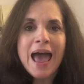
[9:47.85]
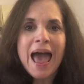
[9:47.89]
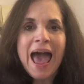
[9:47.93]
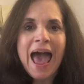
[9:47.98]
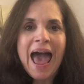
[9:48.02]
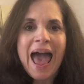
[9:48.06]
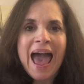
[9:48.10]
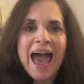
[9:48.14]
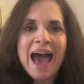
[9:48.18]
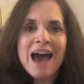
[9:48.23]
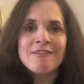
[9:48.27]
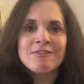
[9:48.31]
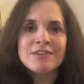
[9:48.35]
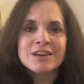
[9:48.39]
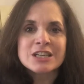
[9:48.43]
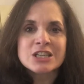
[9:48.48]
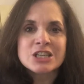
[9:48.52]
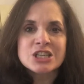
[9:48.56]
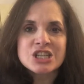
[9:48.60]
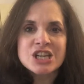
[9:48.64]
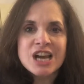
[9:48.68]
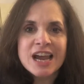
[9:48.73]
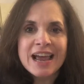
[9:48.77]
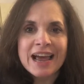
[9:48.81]
have a
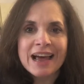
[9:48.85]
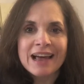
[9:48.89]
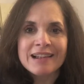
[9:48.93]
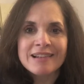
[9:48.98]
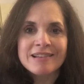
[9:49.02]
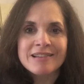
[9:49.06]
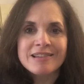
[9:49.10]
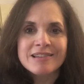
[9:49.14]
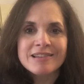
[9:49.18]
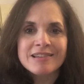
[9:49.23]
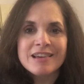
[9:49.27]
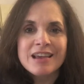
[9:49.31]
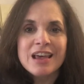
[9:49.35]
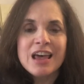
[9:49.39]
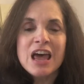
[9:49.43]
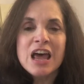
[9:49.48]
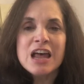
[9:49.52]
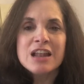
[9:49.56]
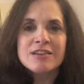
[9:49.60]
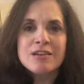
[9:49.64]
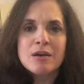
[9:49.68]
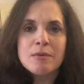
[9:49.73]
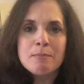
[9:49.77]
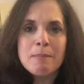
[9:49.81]
chance
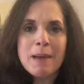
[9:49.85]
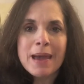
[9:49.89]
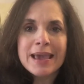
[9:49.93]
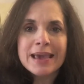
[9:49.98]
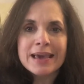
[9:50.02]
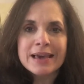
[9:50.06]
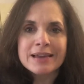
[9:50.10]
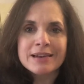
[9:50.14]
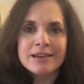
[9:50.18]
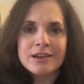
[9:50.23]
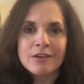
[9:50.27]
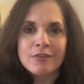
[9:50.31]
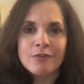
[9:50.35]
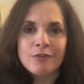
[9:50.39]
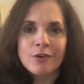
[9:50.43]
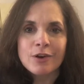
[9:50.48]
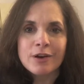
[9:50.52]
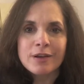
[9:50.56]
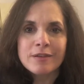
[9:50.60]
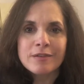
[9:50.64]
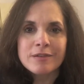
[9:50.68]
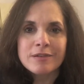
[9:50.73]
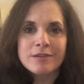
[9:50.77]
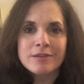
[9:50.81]
to make a
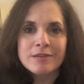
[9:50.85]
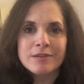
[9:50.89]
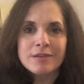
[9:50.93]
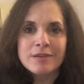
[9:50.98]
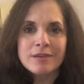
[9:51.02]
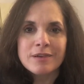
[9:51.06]
difference.